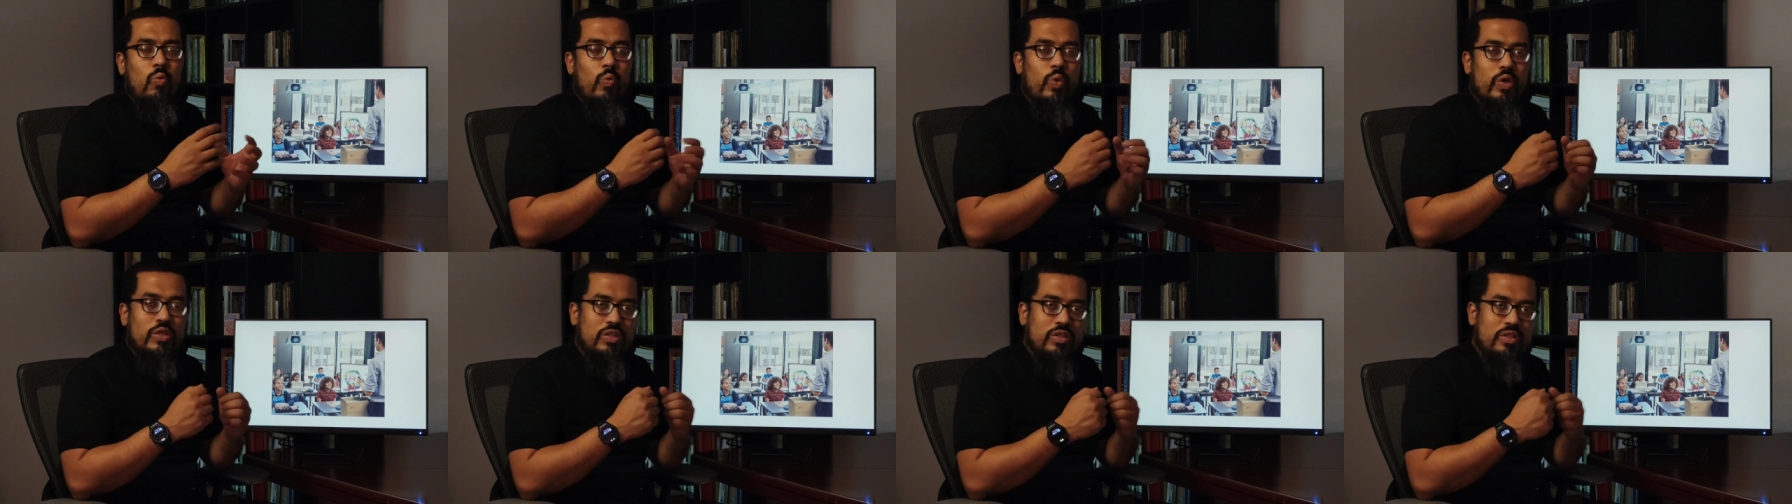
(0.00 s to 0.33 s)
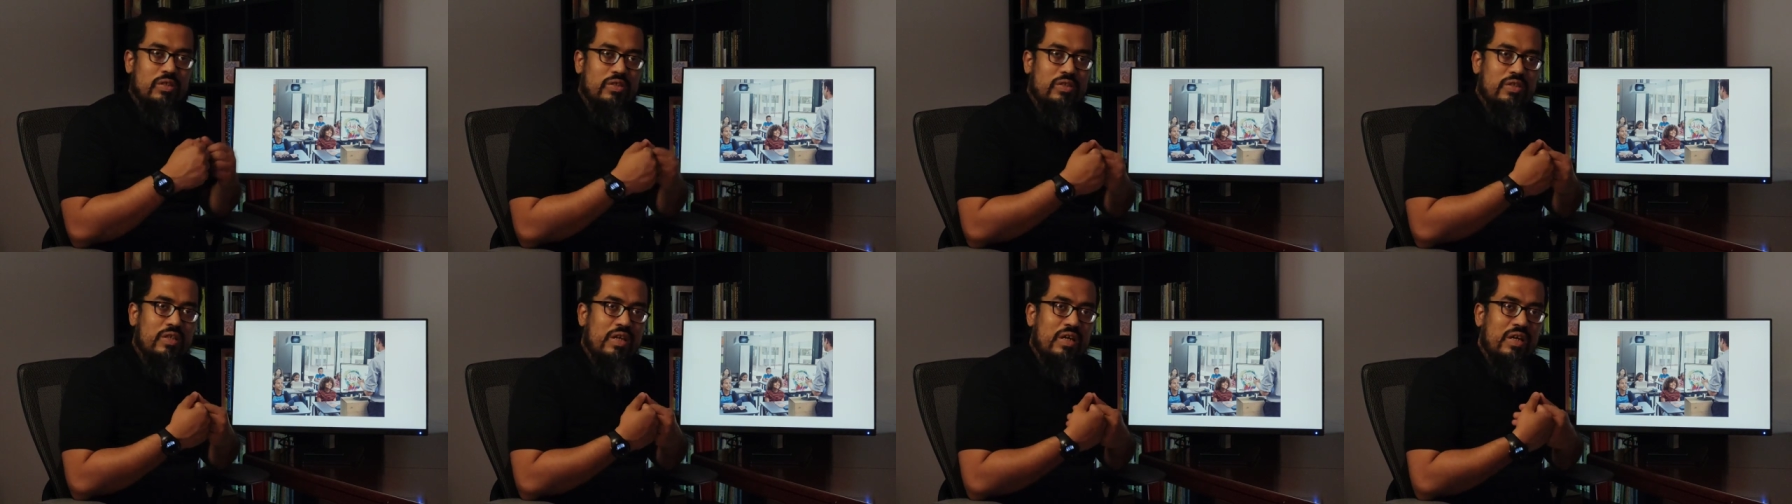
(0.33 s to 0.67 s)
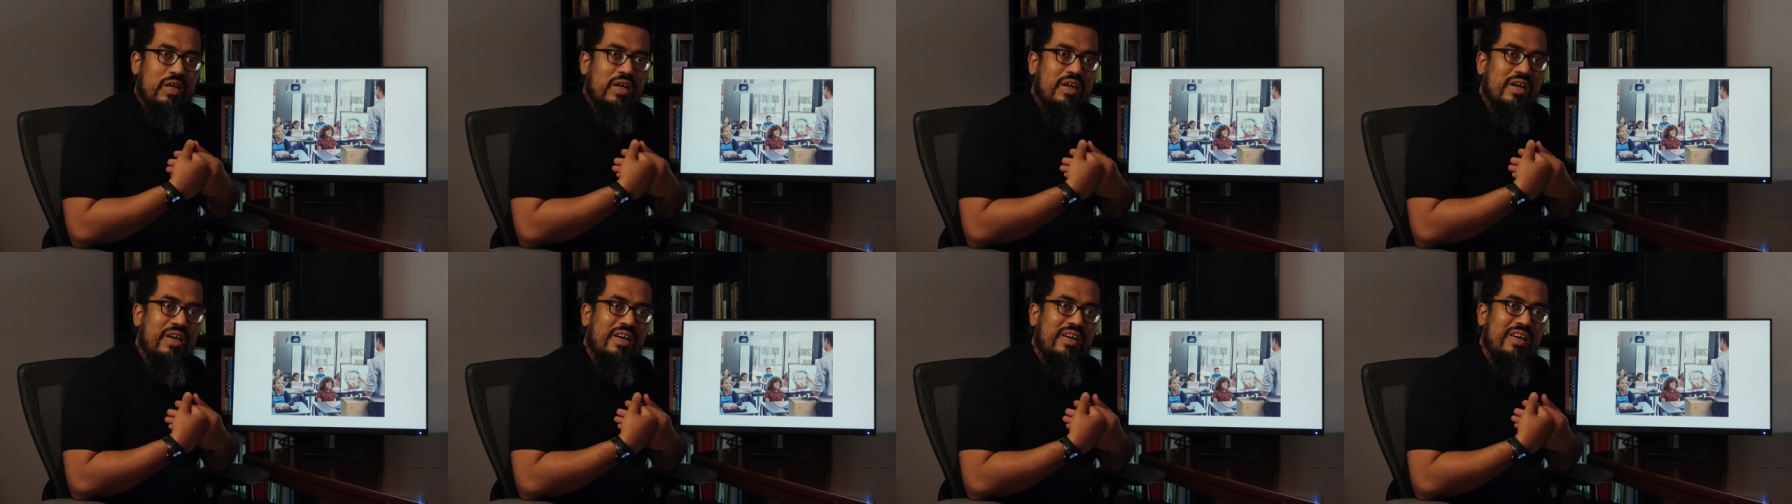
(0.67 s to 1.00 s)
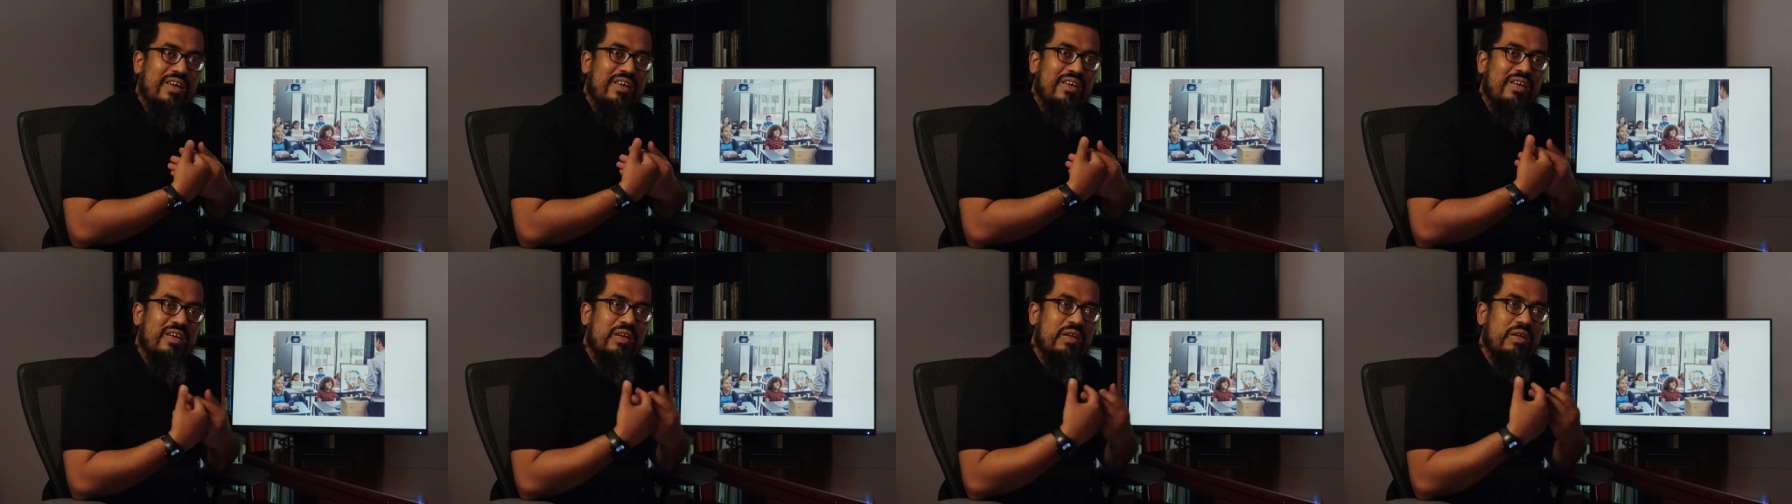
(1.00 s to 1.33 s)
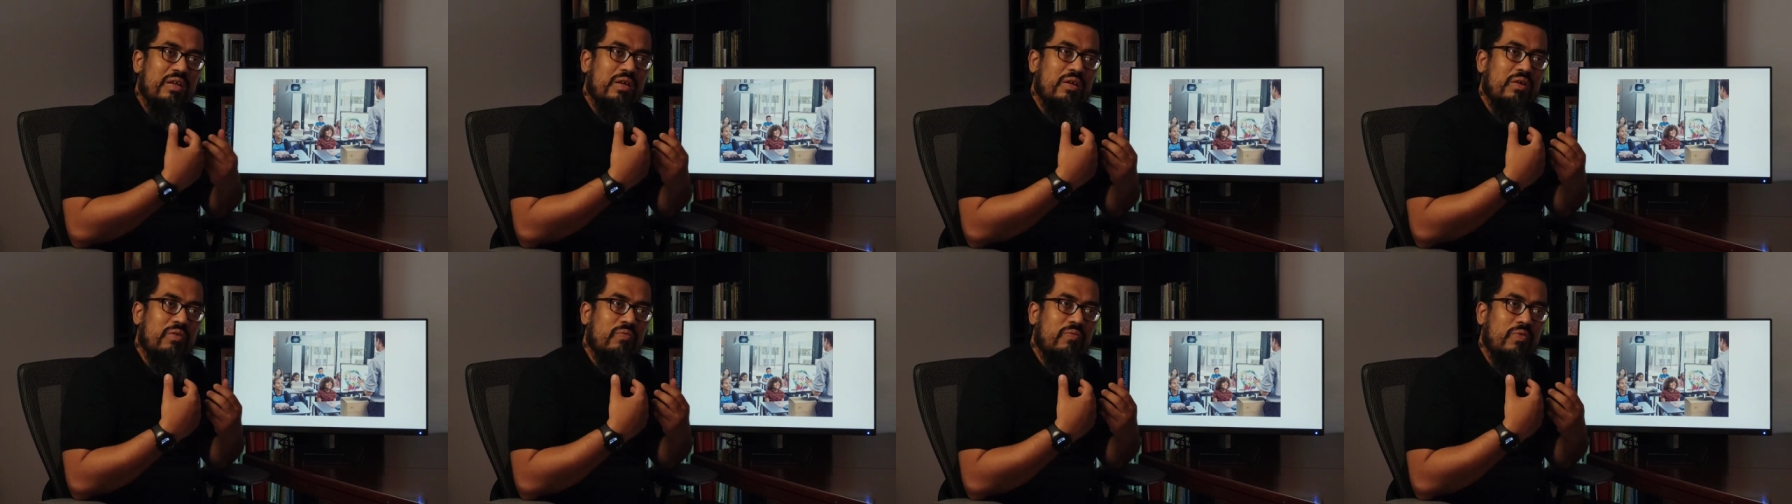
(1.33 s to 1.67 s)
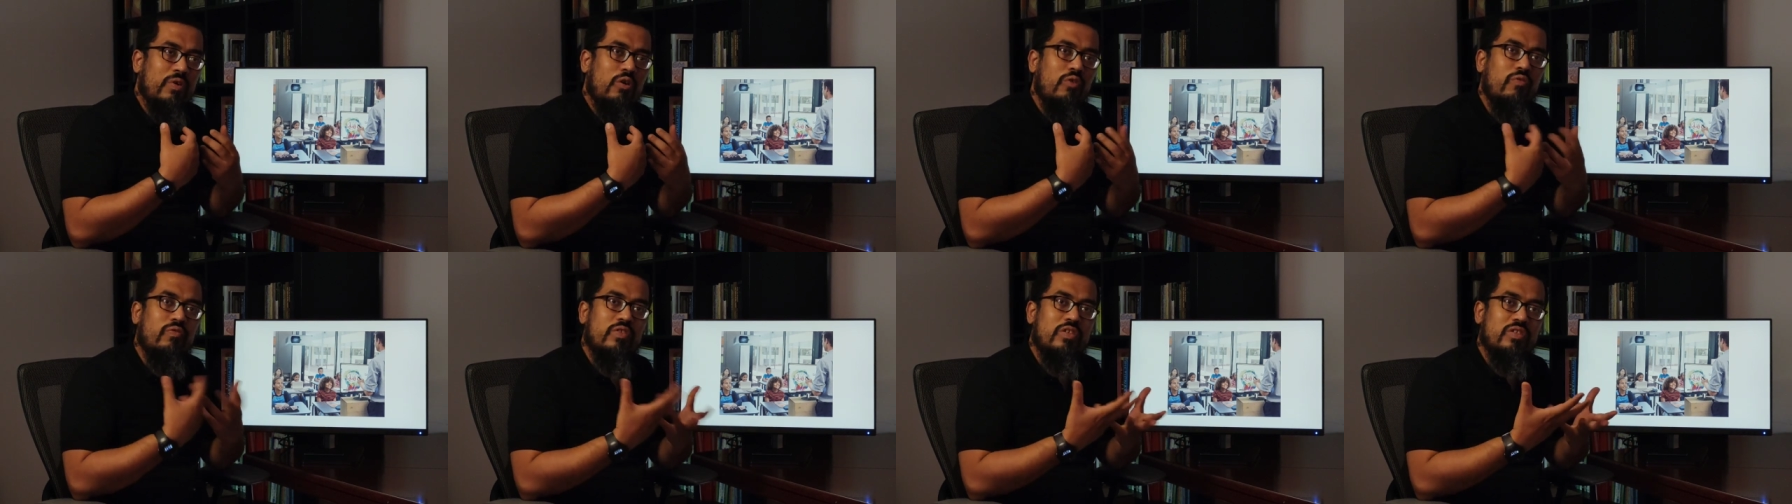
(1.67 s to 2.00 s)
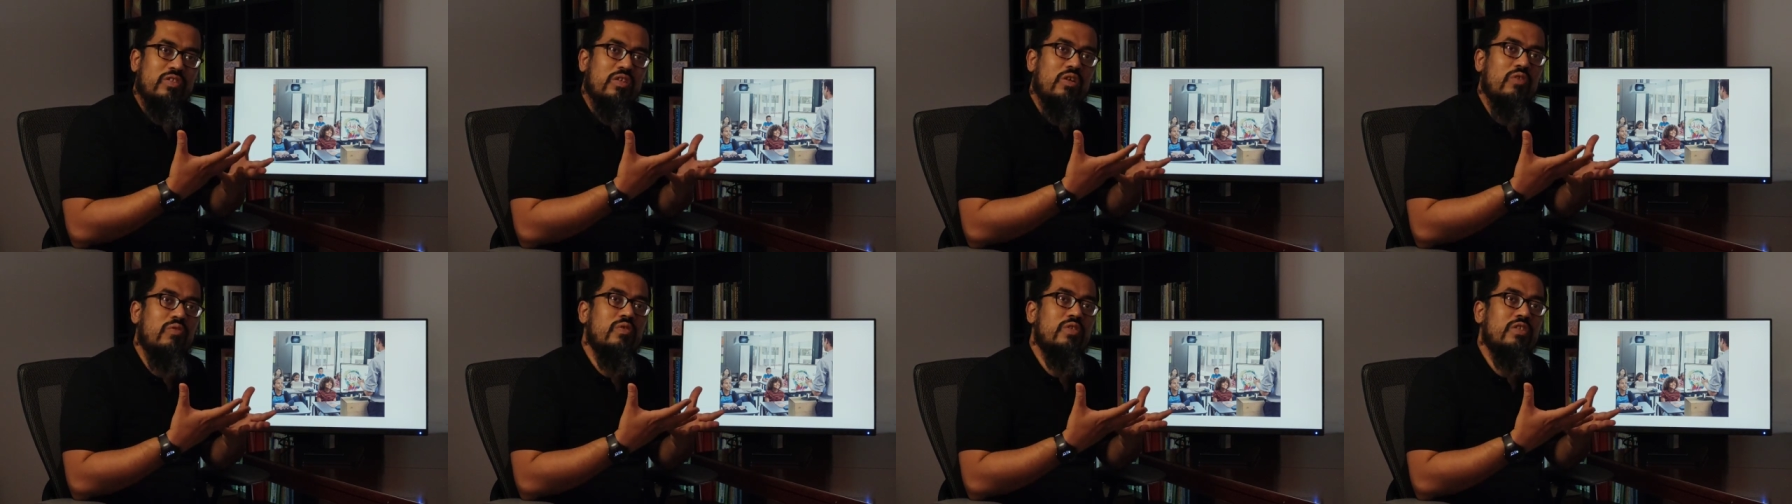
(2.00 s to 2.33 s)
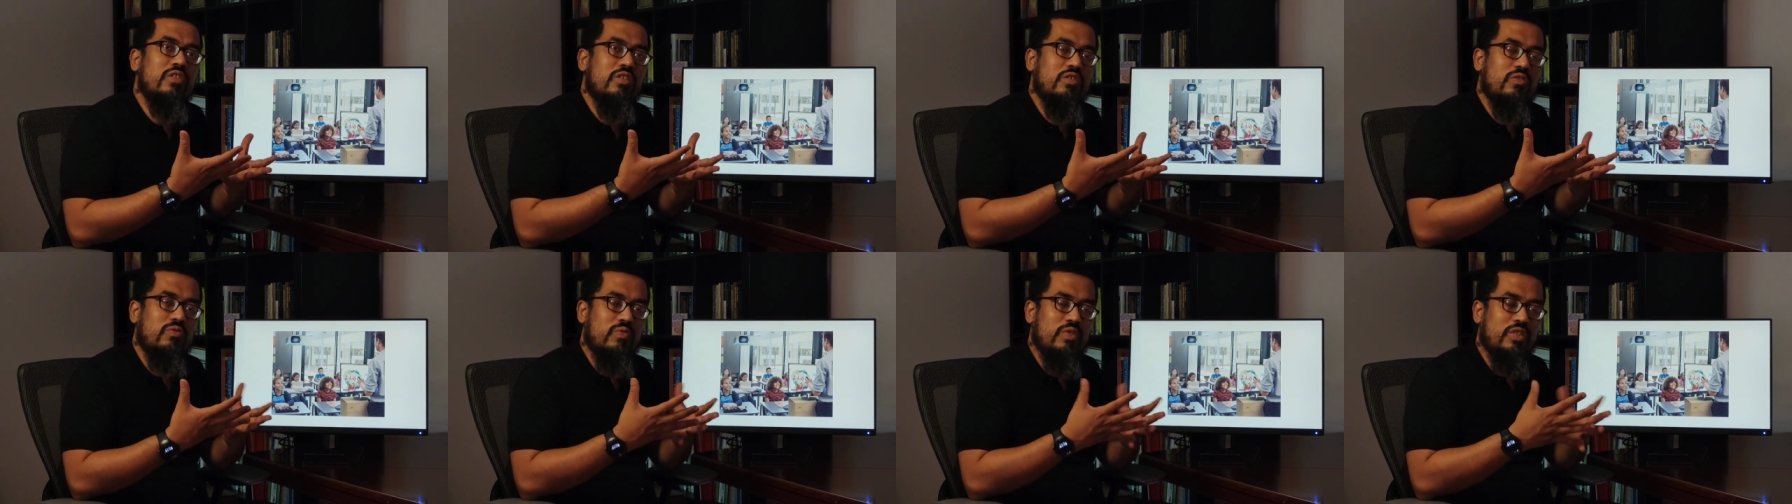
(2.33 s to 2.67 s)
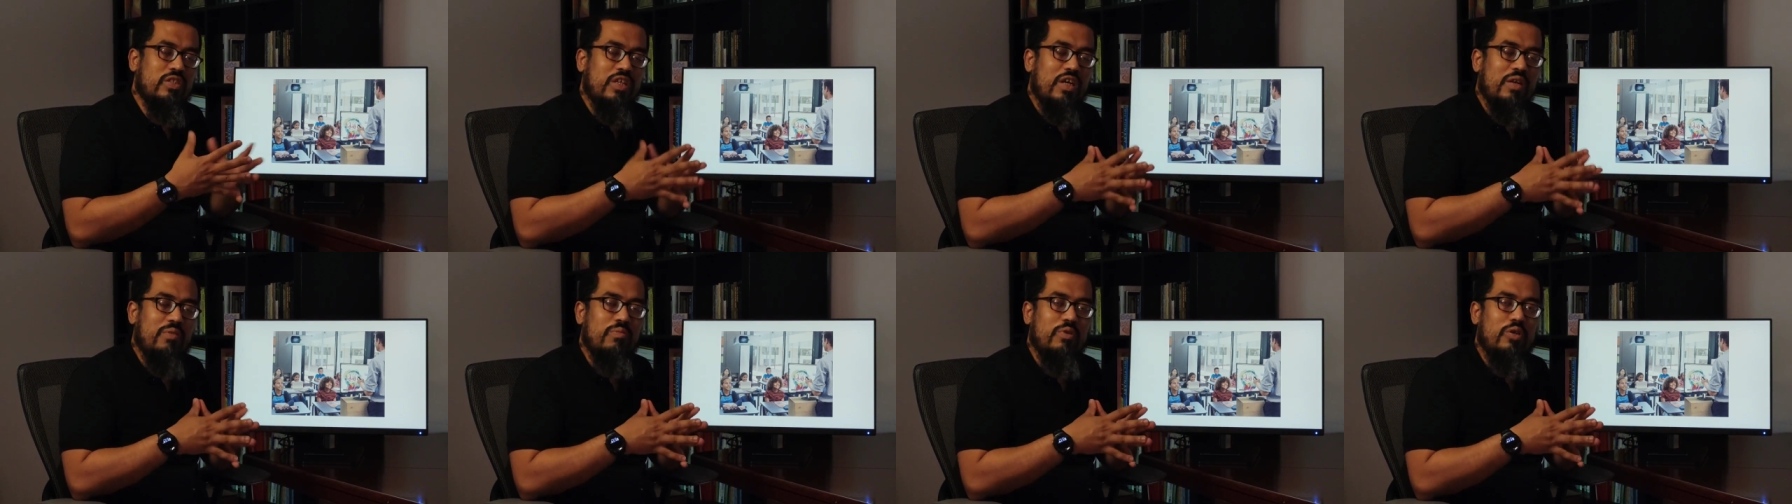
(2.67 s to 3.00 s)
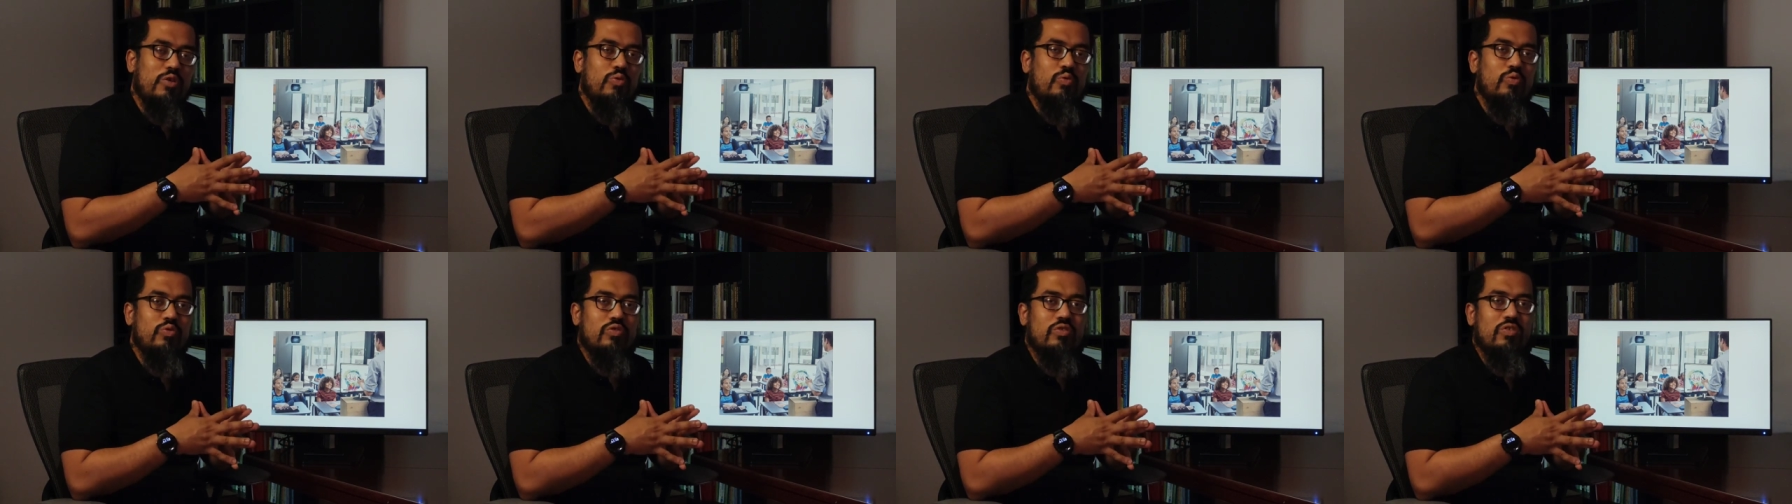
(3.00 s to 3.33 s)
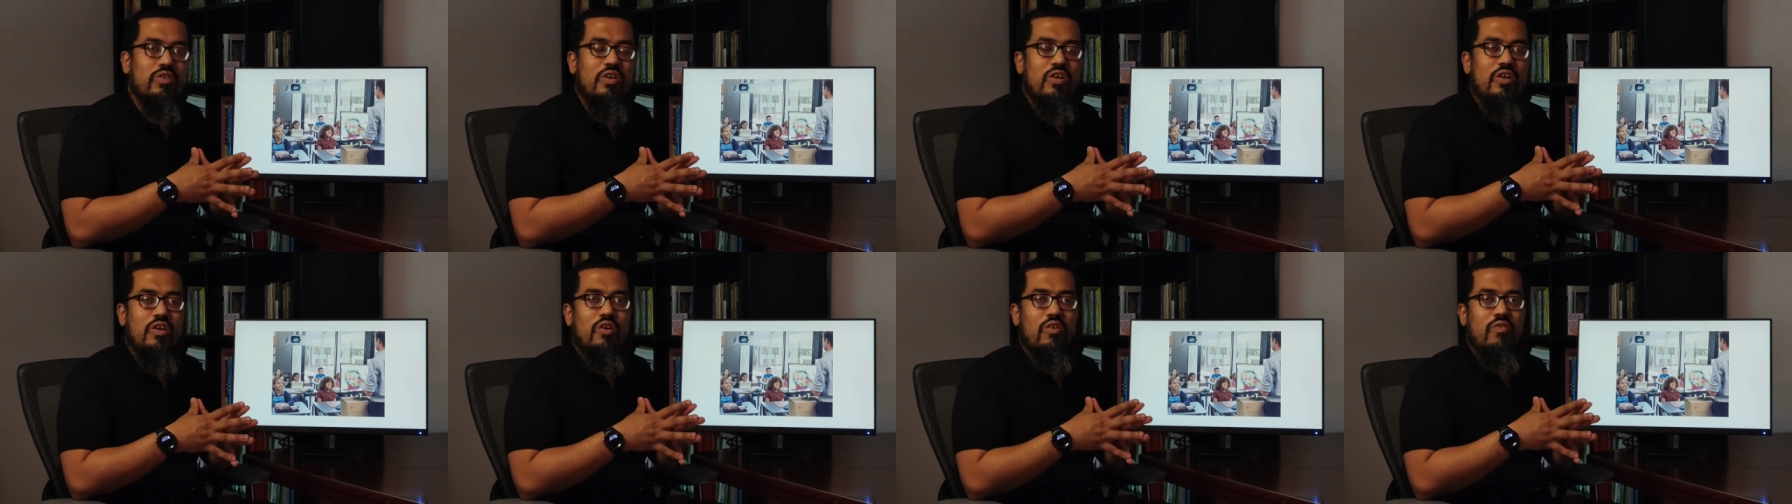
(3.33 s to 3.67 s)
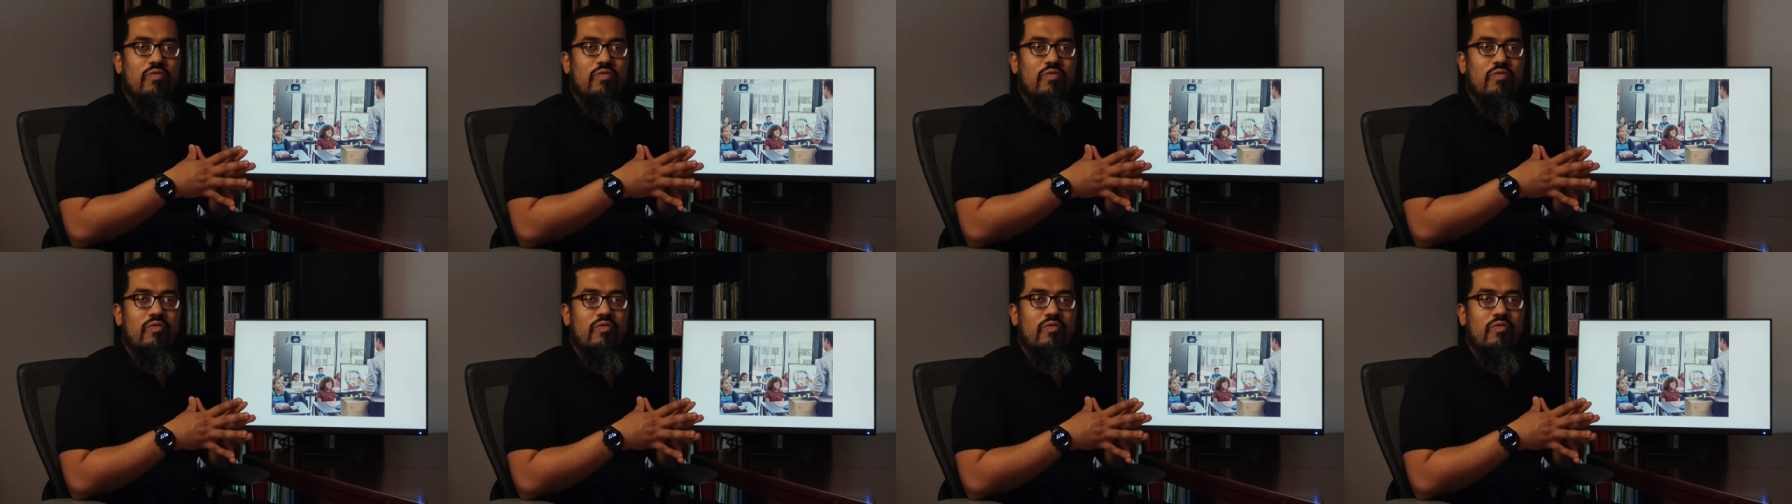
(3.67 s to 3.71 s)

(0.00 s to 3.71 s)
which is one of the services which can be used